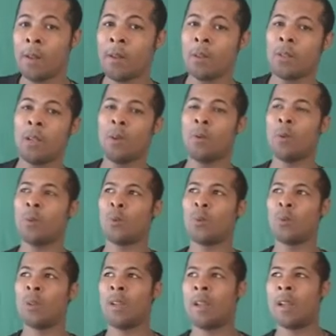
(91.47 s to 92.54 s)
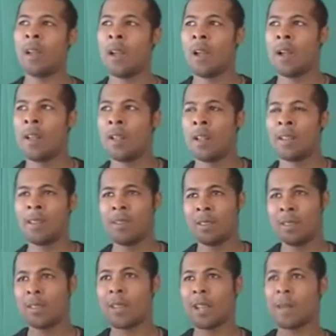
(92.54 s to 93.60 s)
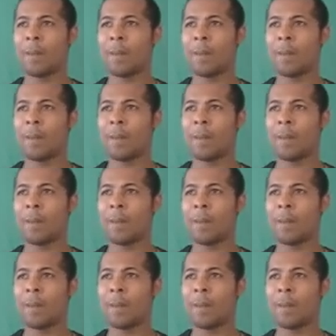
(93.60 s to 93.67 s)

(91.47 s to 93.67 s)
So let's just think